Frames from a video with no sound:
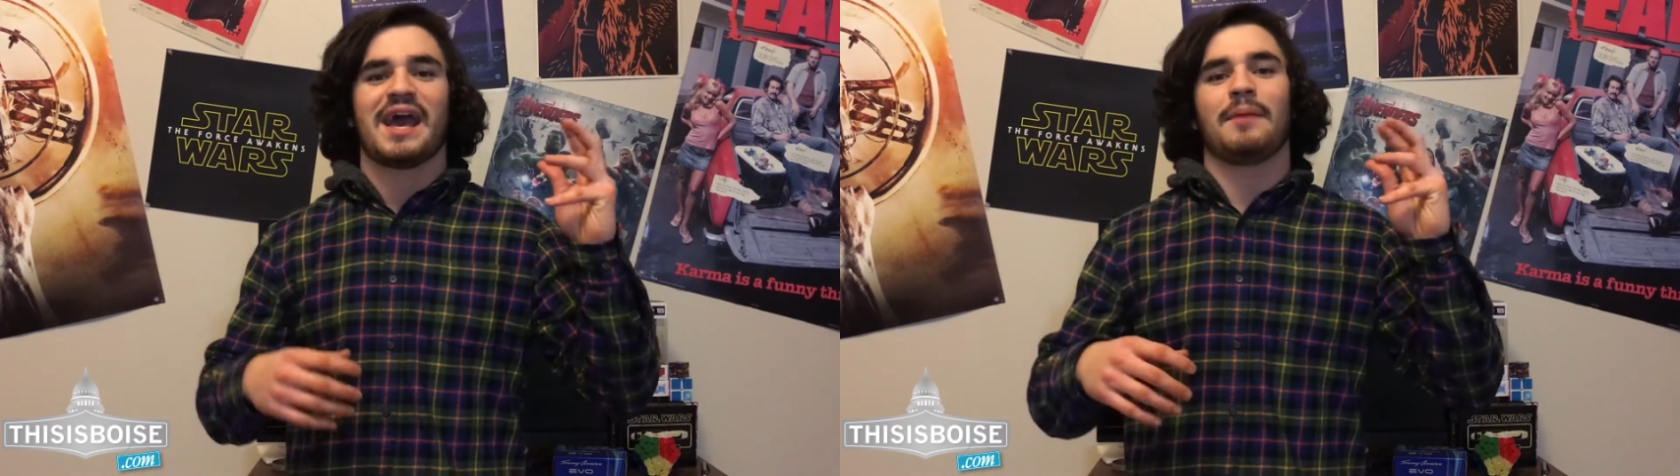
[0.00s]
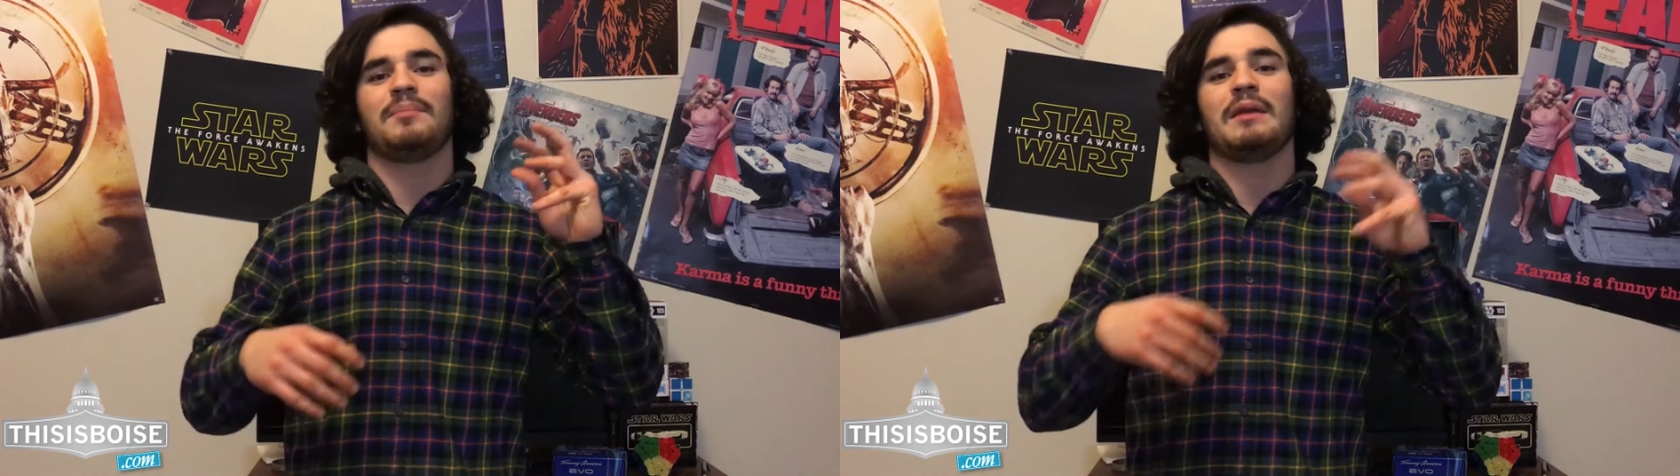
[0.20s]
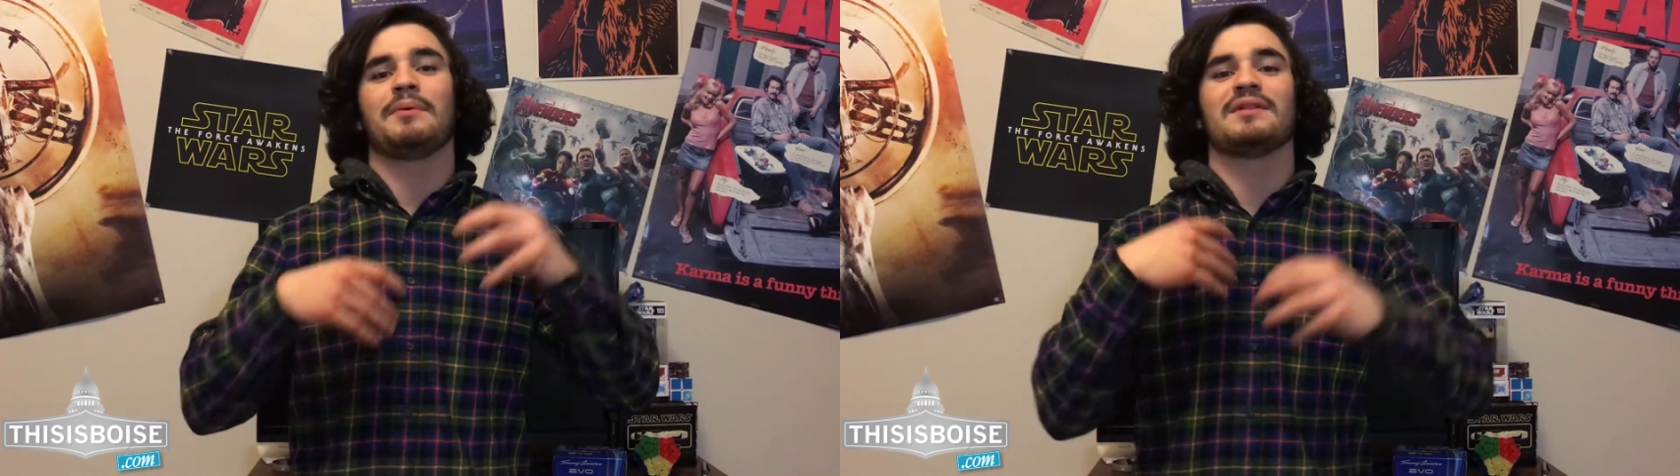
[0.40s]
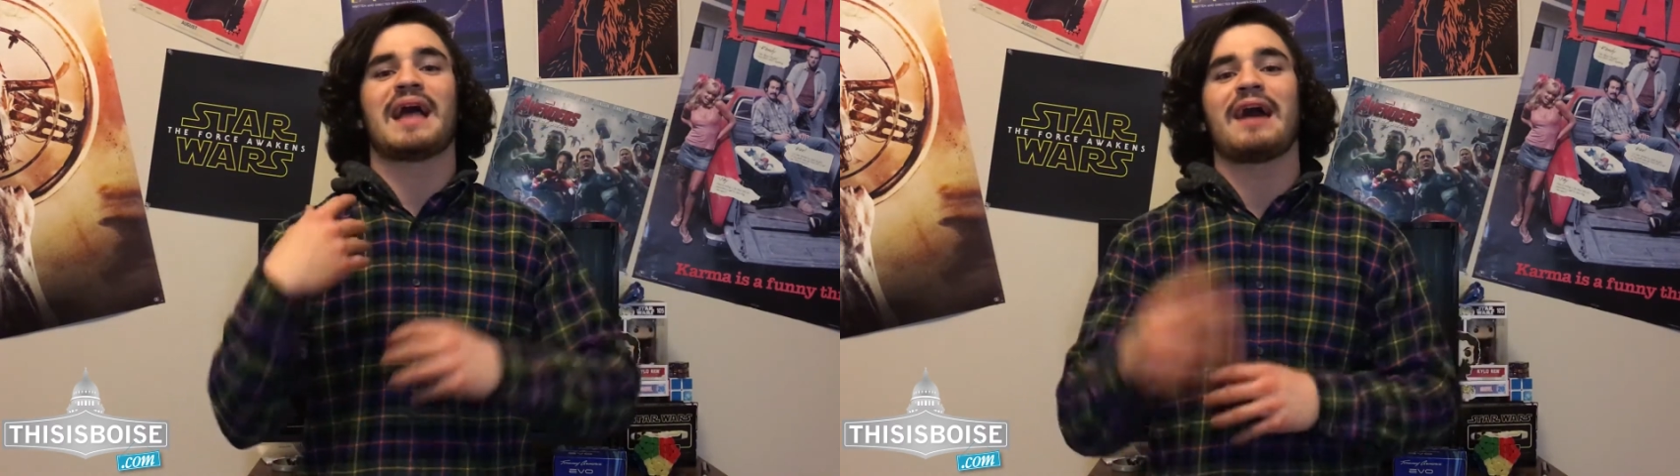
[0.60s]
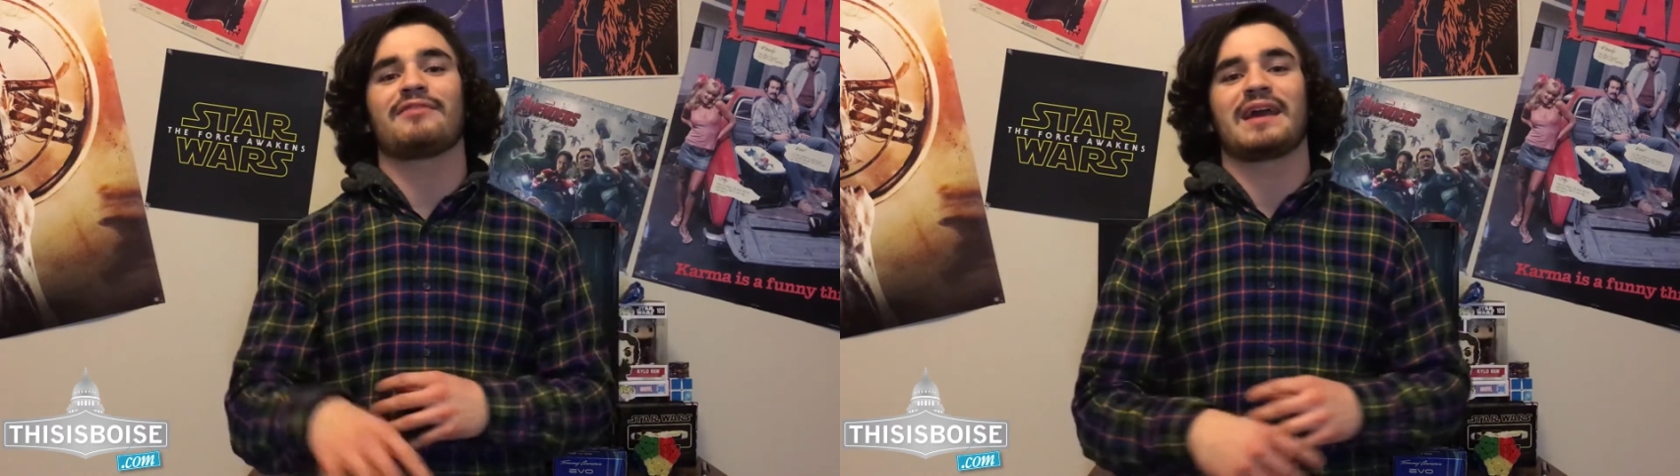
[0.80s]
and people
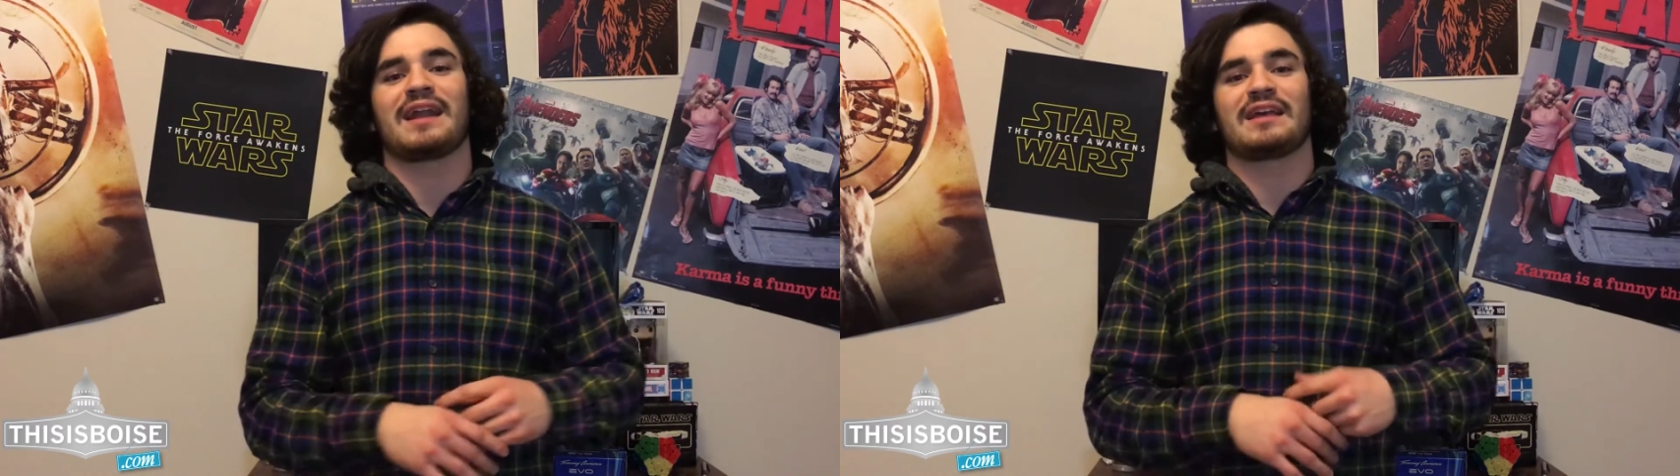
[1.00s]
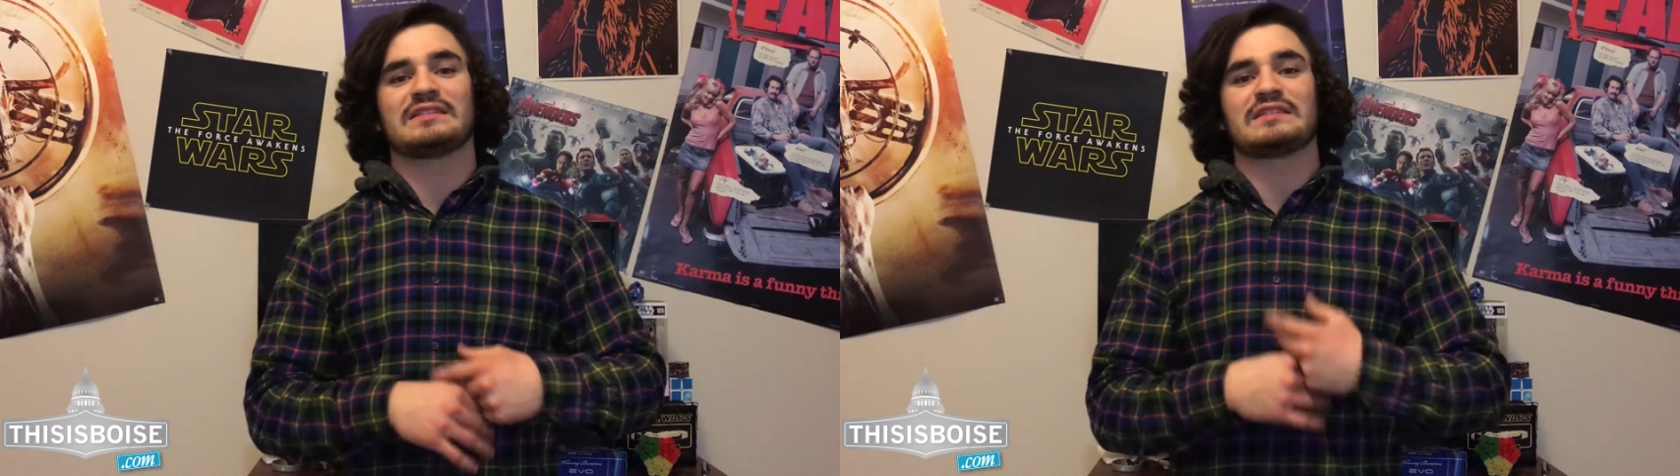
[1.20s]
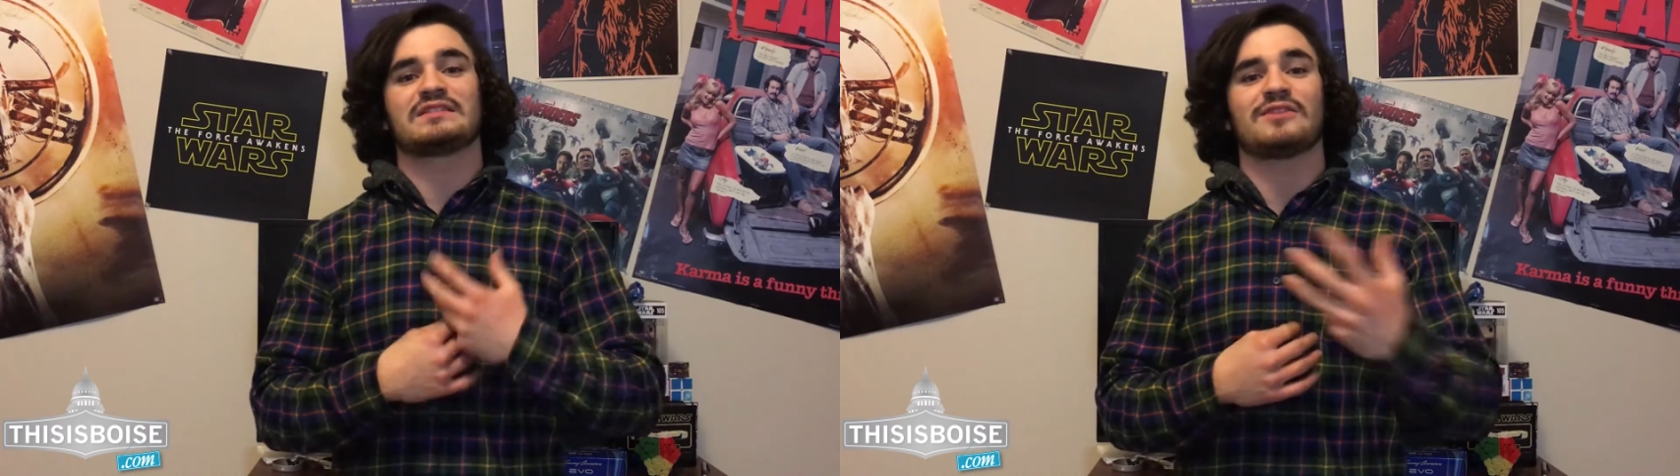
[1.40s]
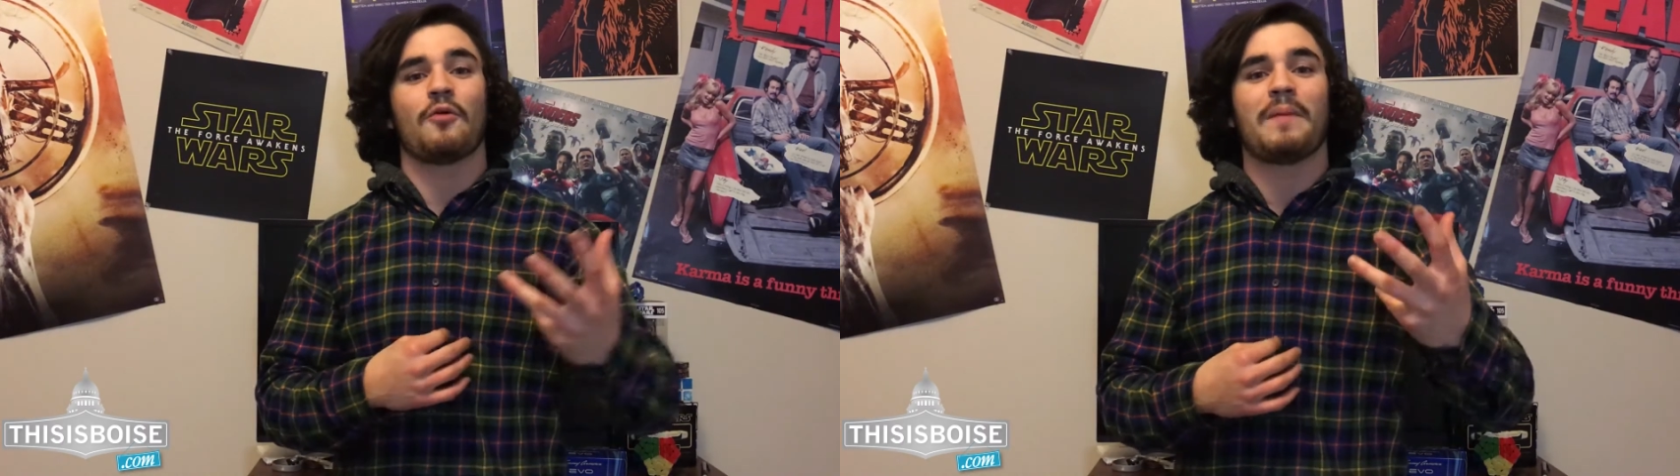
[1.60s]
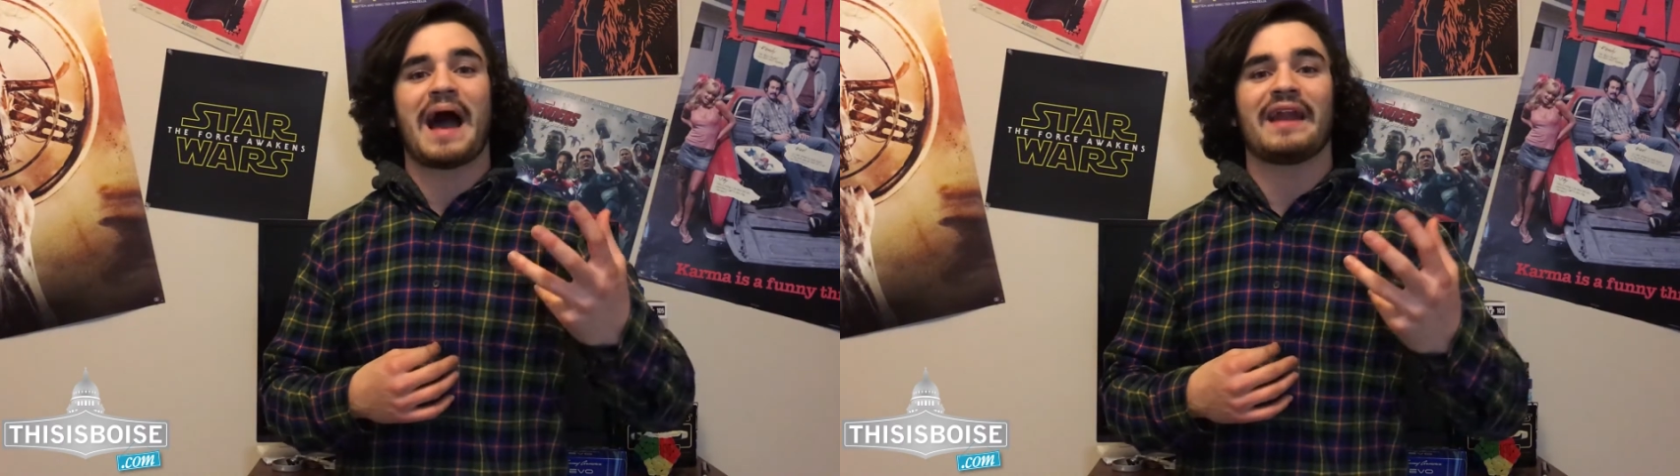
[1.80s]
laughing at it because it's
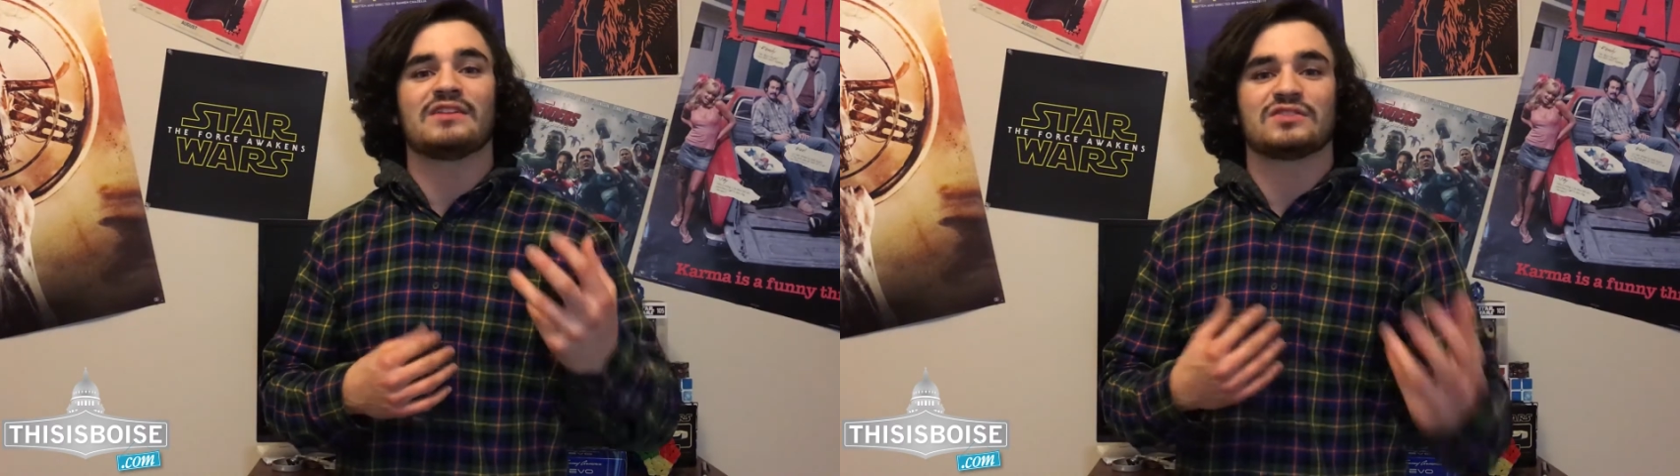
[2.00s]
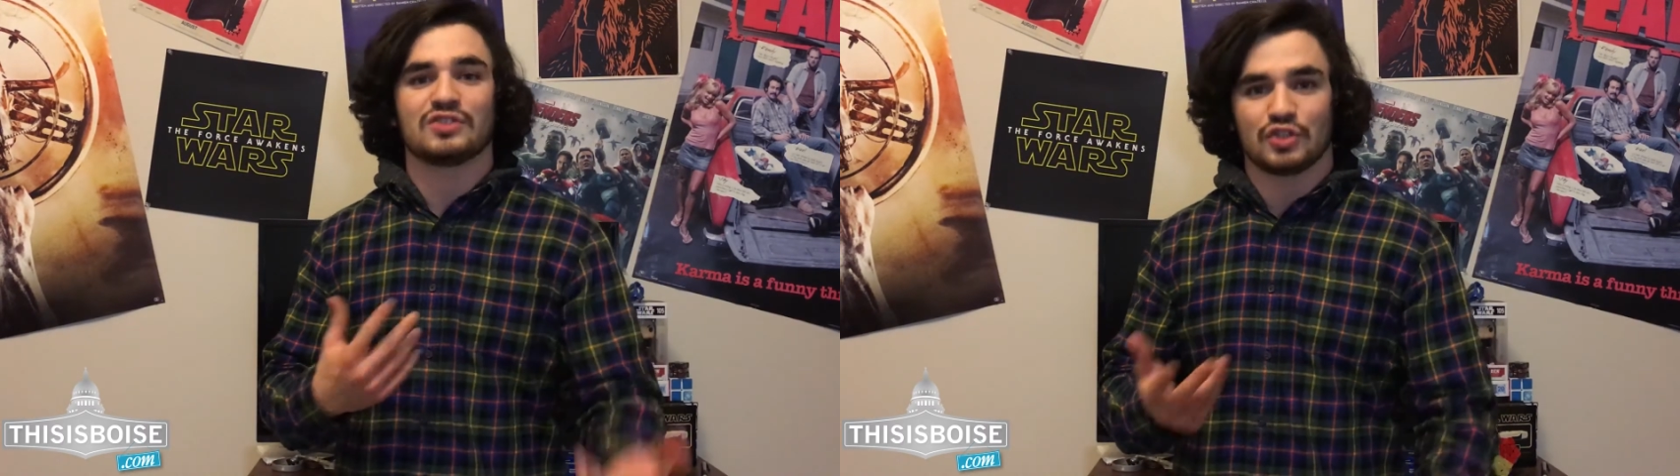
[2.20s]
so bad it's